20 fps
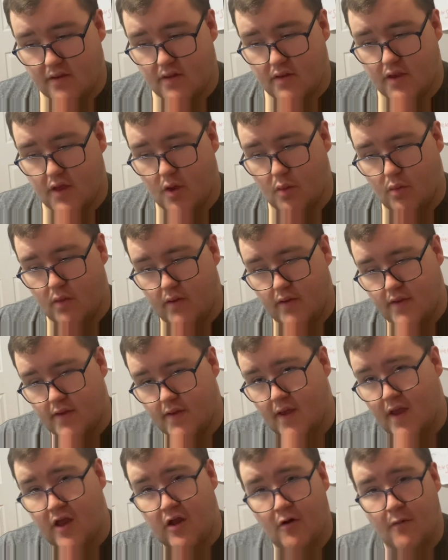so when
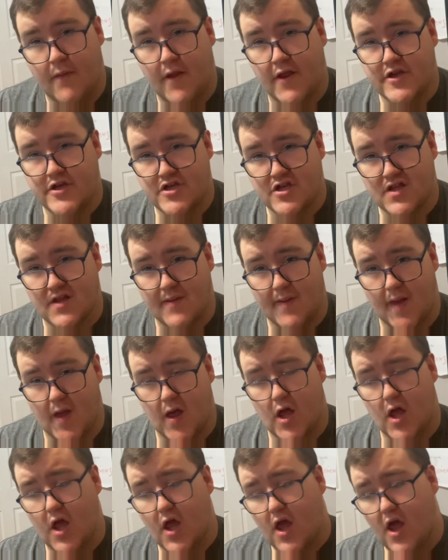Daniel mentions uh
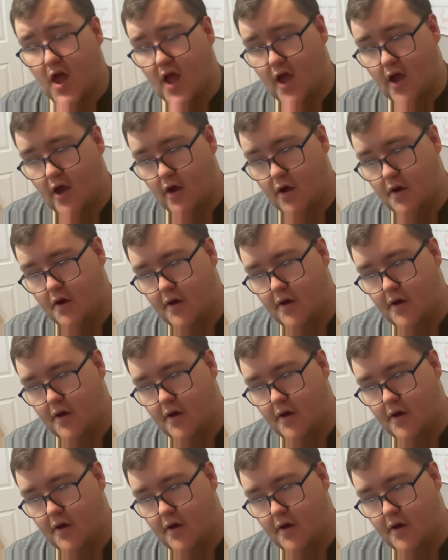how